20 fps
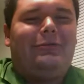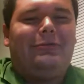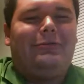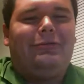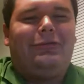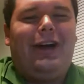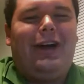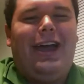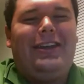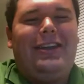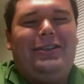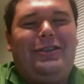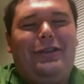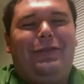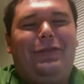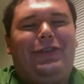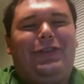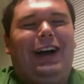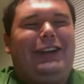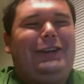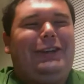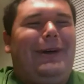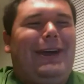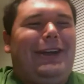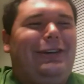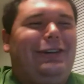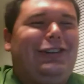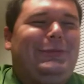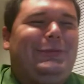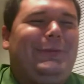Ryan, you've talked about
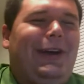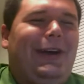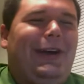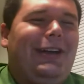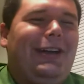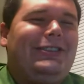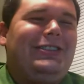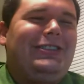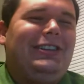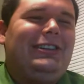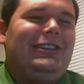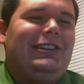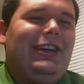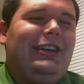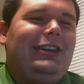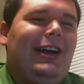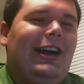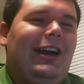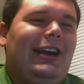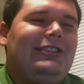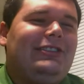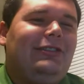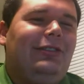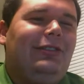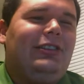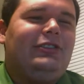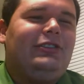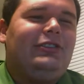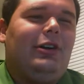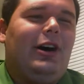your experience in Dynasty
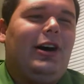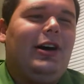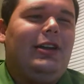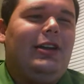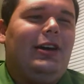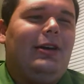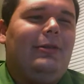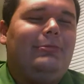Leagues a lot